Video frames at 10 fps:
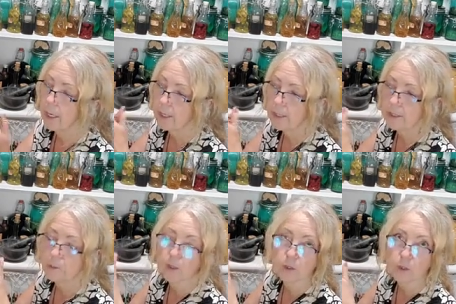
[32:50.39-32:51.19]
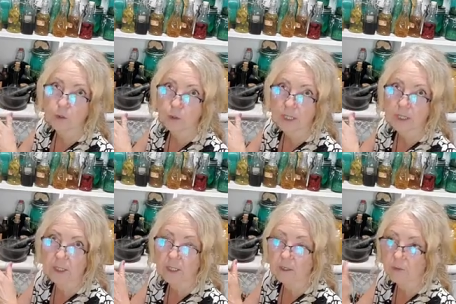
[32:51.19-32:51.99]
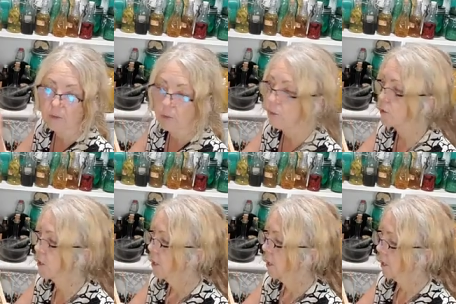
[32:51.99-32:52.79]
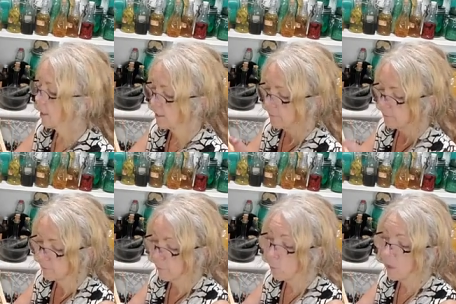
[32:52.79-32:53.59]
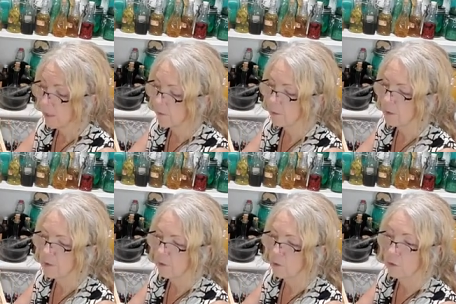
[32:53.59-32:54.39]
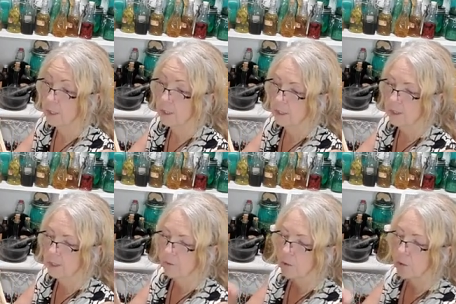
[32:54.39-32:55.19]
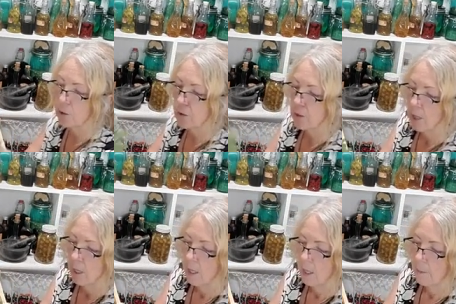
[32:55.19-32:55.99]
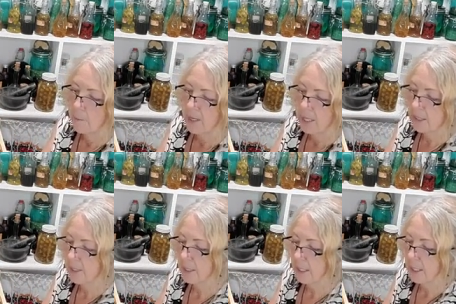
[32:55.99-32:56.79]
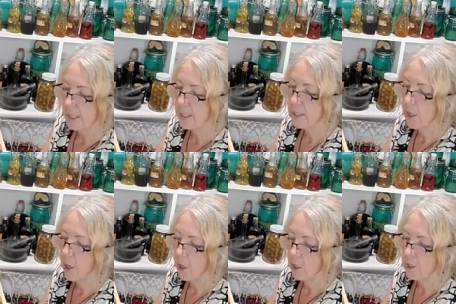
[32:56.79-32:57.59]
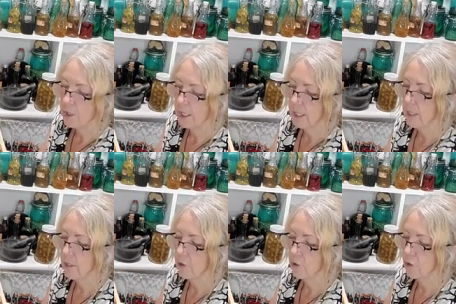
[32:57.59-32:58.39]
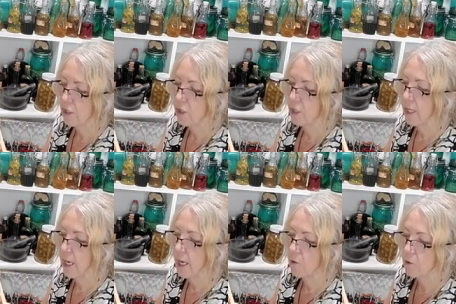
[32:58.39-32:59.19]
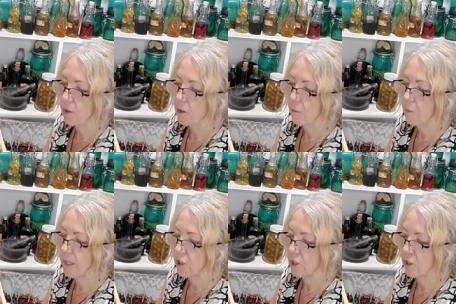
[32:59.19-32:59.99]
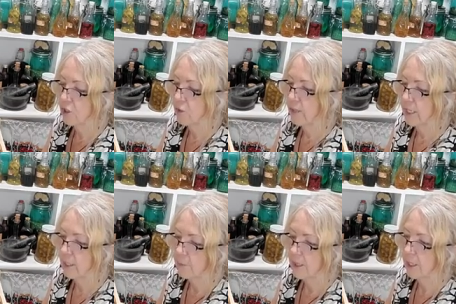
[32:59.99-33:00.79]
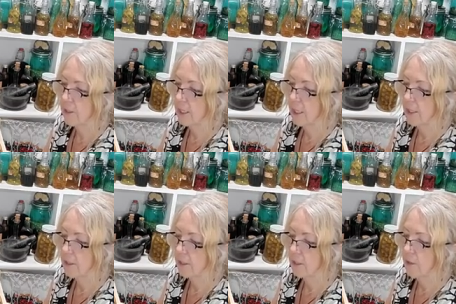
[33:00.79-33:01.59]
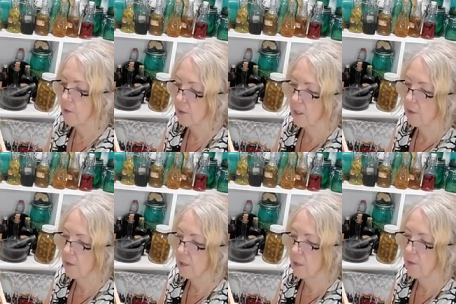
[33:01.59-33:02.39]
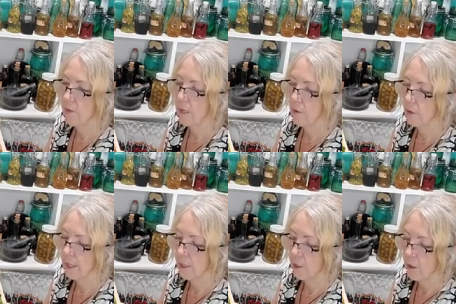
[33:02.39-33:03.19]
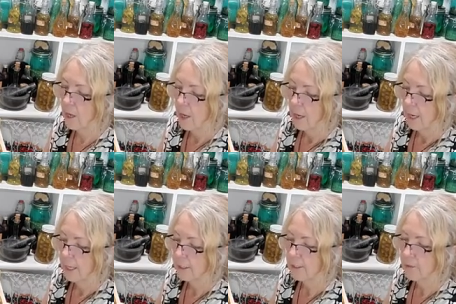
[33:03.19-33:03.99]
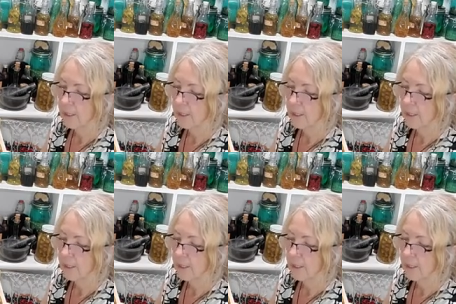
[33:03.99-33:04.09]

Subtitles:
is the most nutrient-dense food, one of the most nutrient-dense foods, but it is hard to get the nutrition out by just chewing it, because it has, you know, kind of the tough outer layer. And so